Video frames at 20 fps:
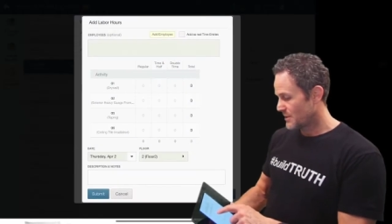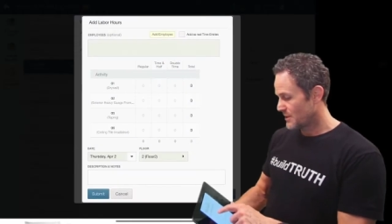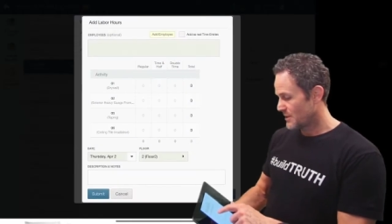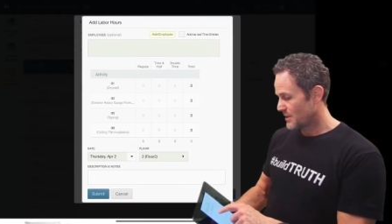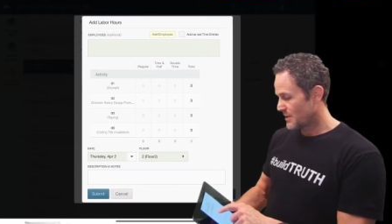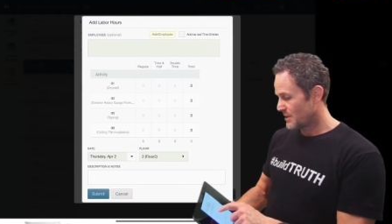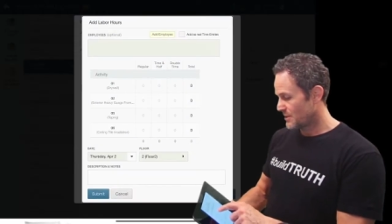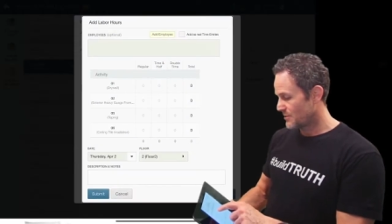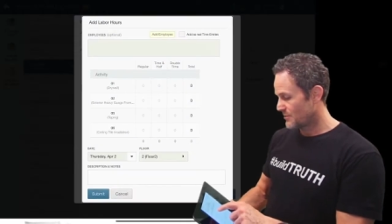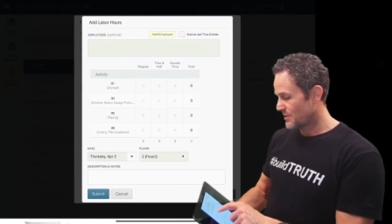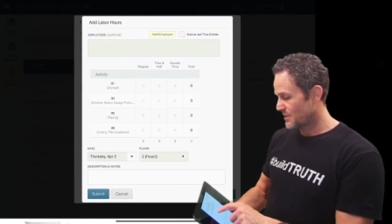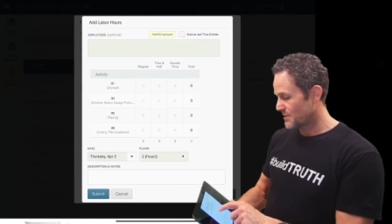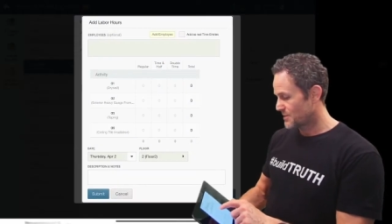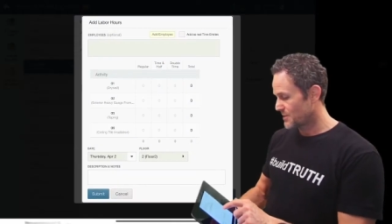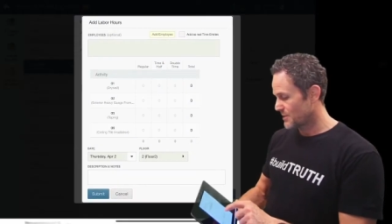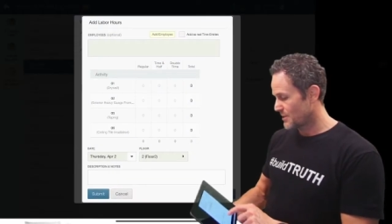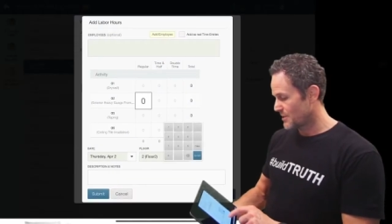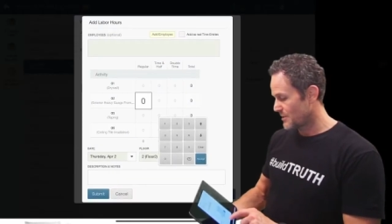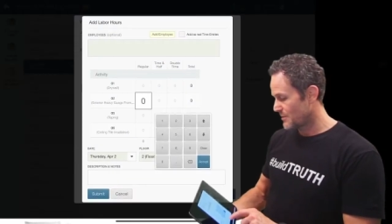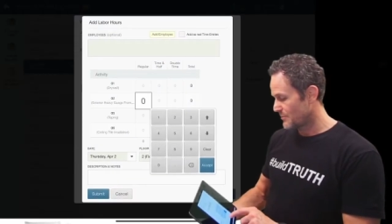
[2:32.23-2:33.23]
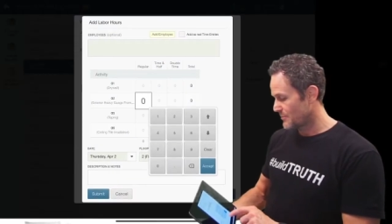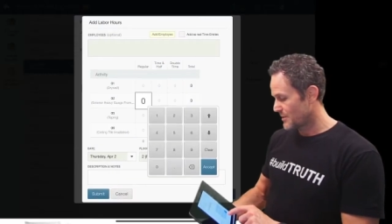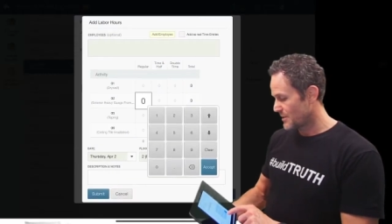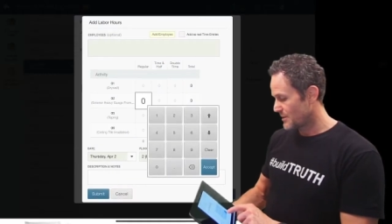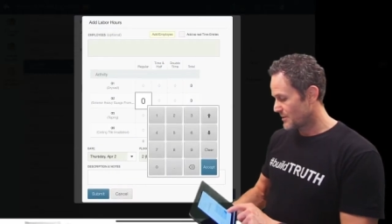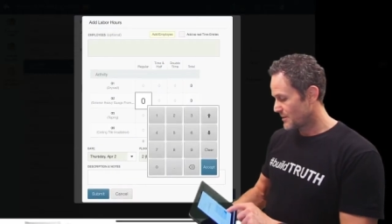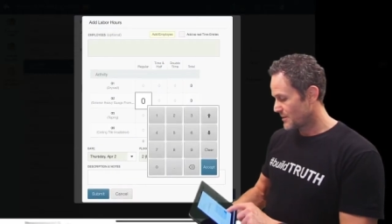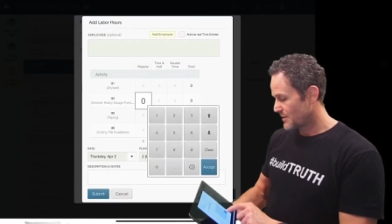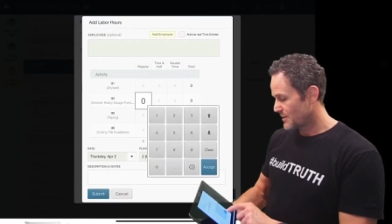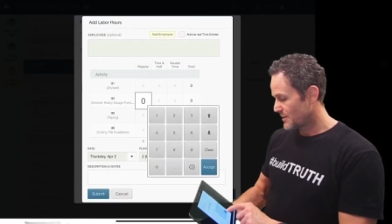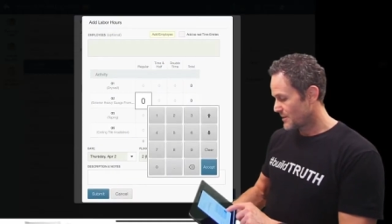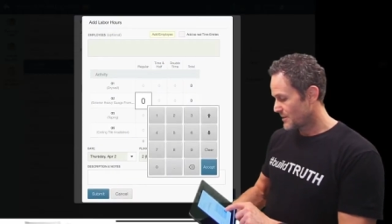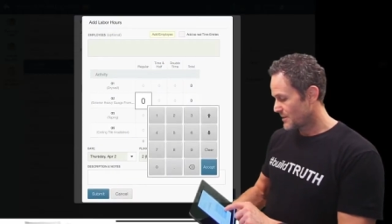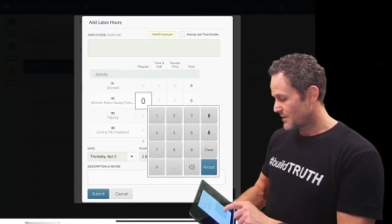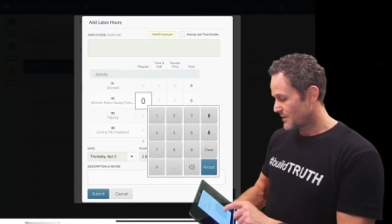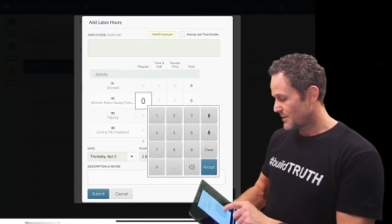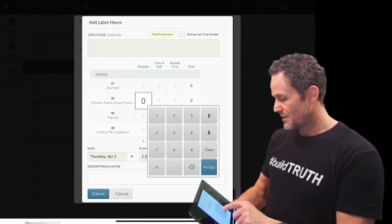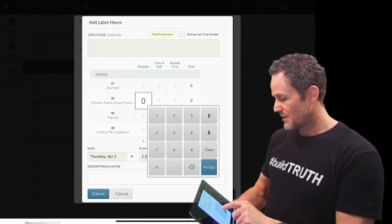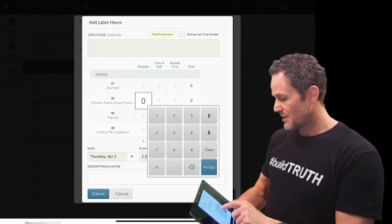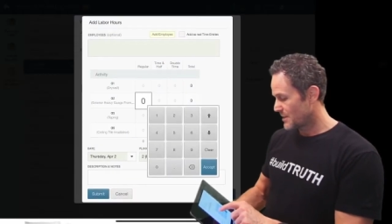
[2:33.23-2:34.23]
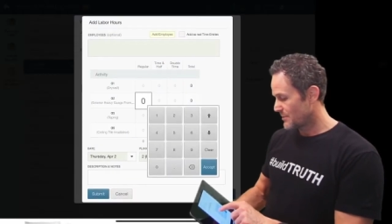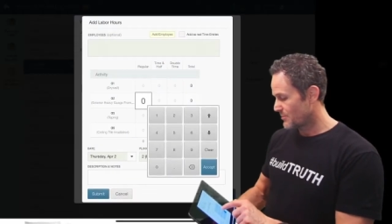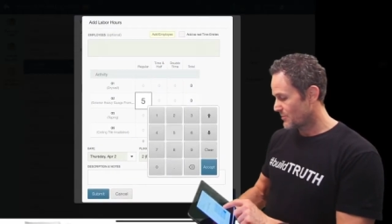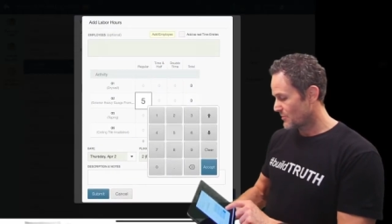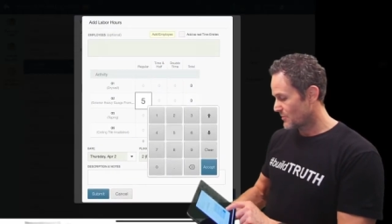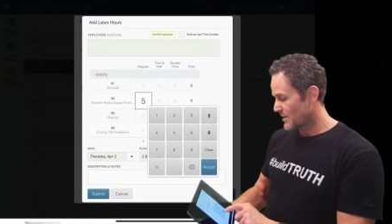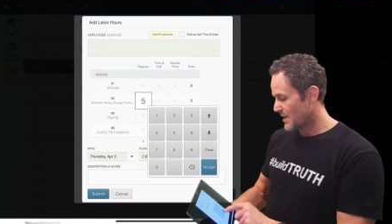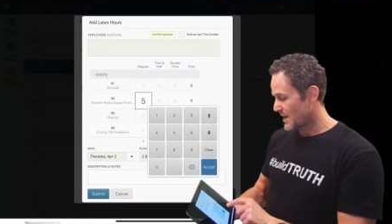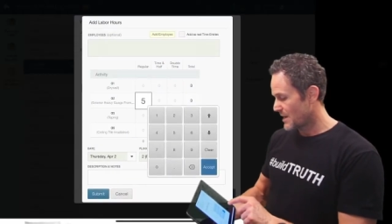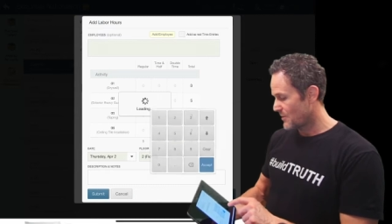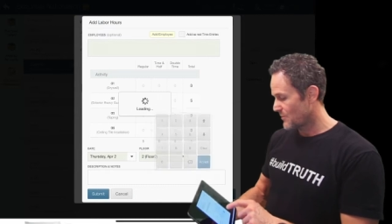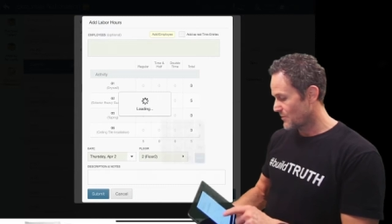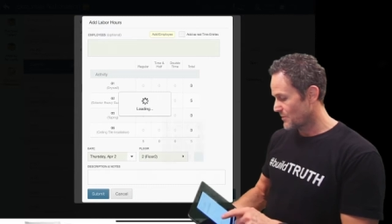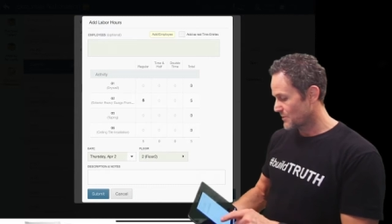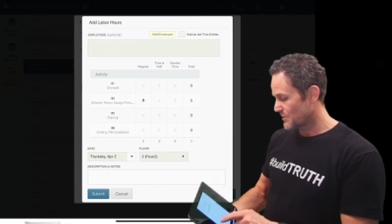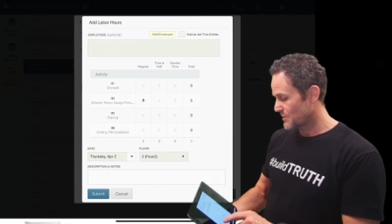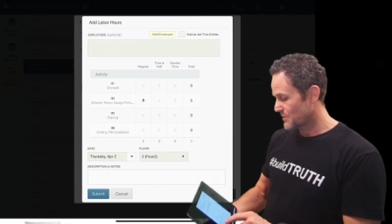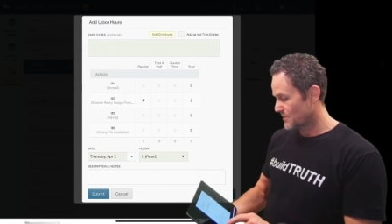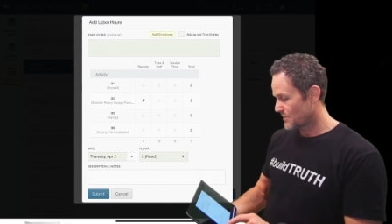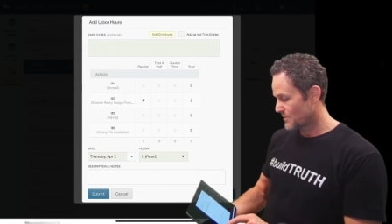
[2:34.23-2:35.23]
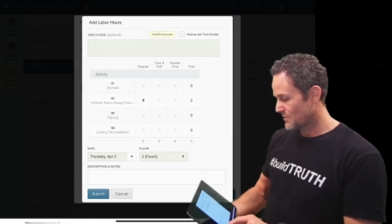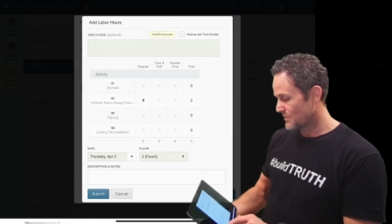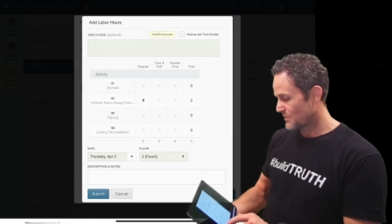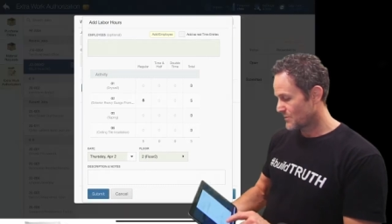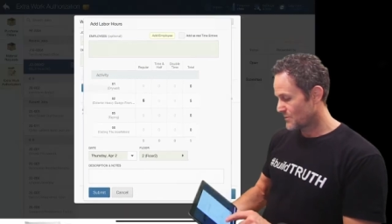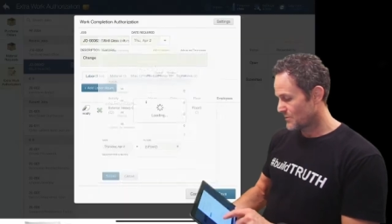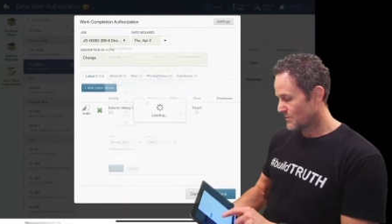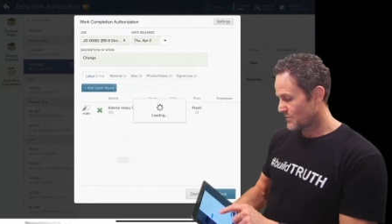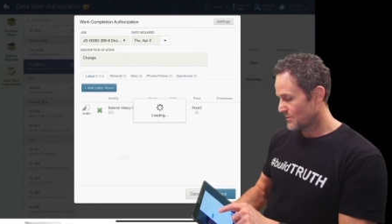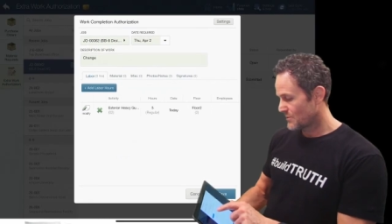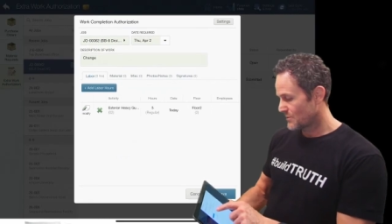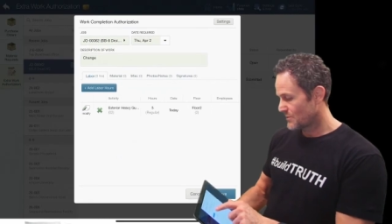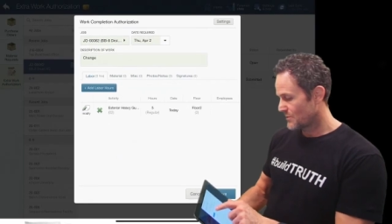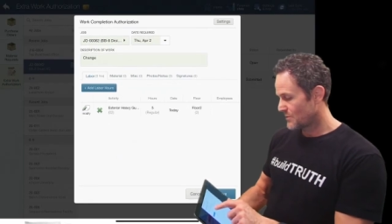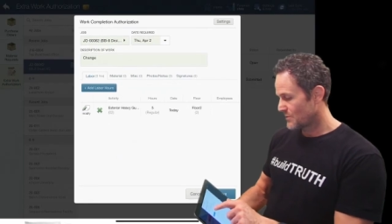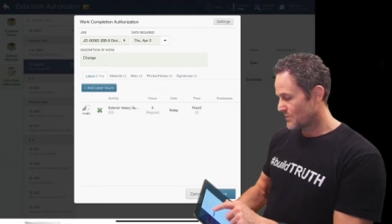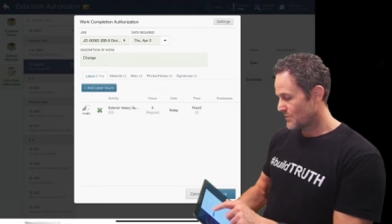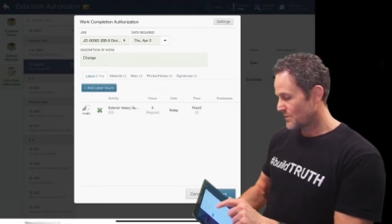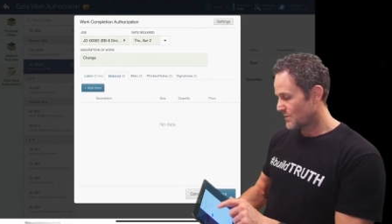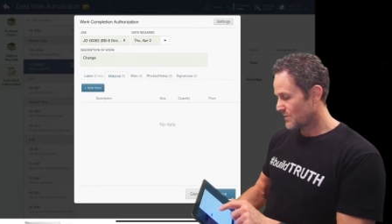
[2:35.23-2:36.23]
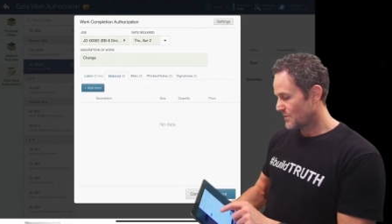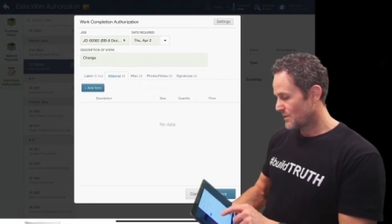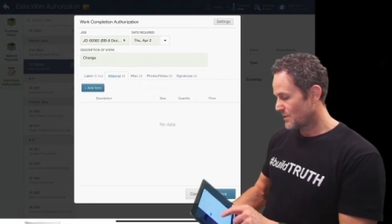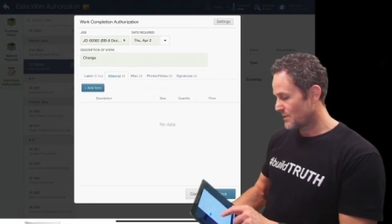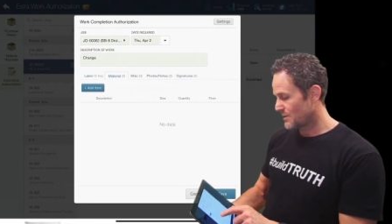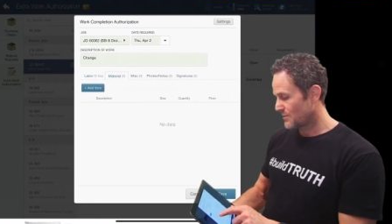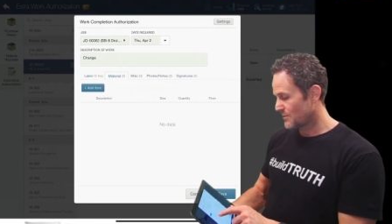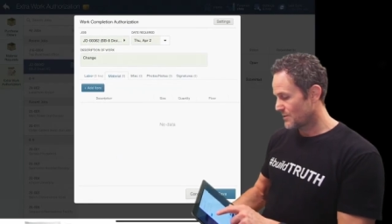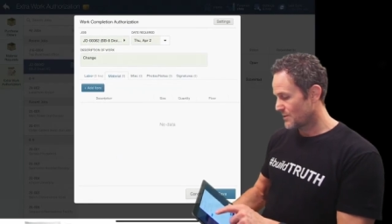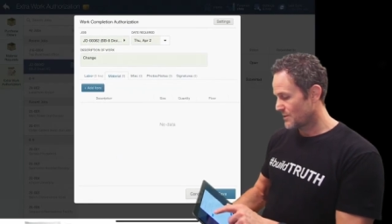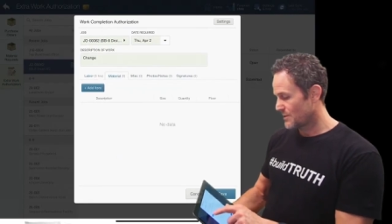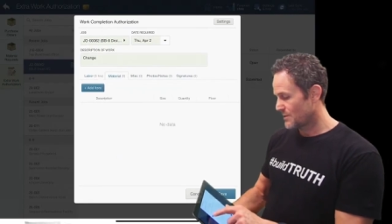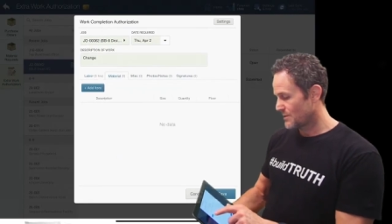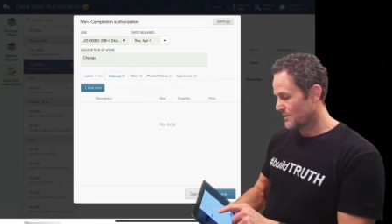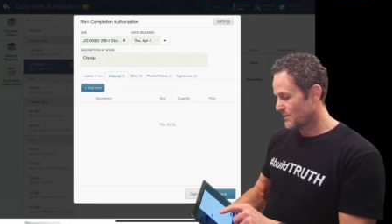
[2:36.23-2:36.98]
Enter in some labor hours. Enter in